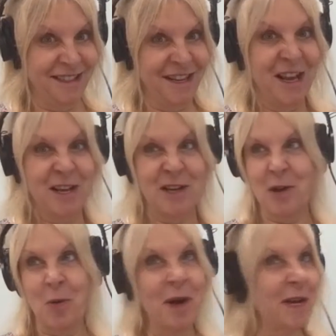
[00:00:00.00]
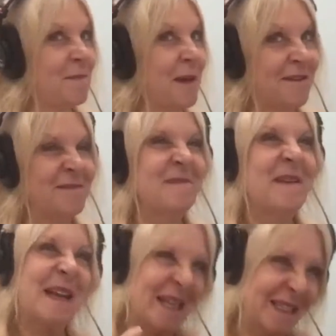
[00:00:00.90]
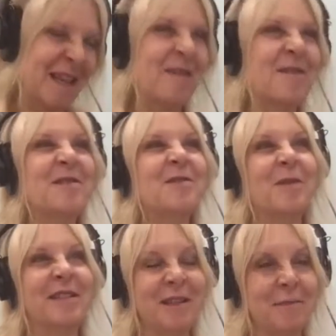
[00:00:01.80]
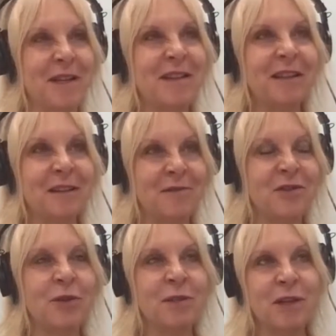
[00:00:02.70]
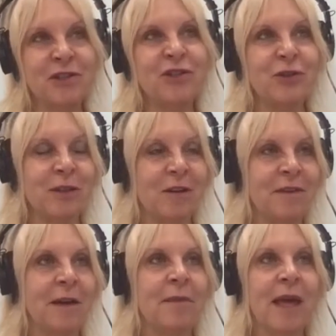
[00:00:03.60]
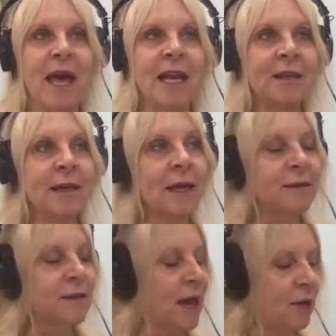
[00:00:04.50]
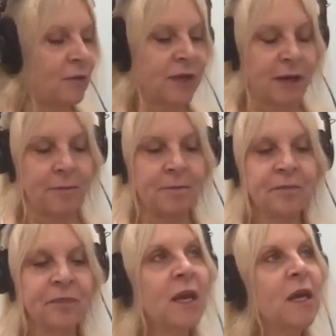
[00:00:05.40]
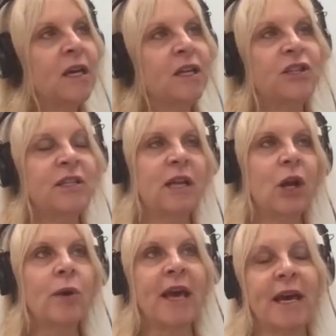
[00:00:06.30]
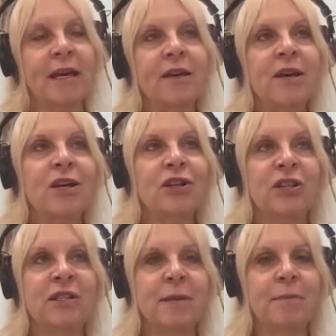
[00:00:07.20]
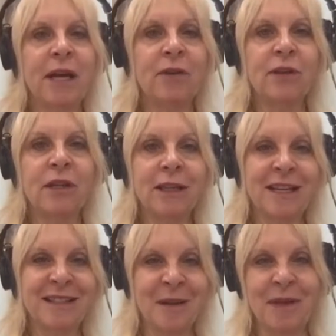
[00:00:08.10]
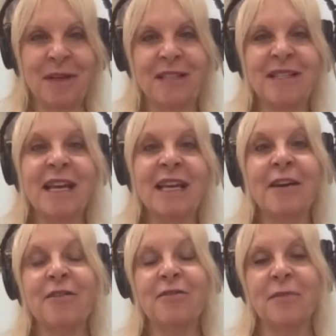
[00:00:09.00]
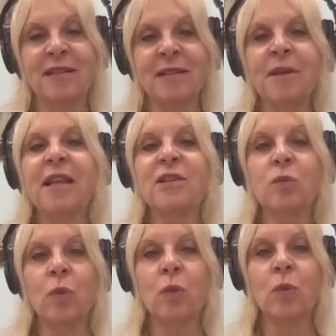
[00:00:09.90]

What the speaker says: You don't want a married man, etc. You want somebody that loves you as much as you love him. Anything else, I don't care. And she said, okay. She said, but I'd really like somebody to take care of me, somebody that's well off.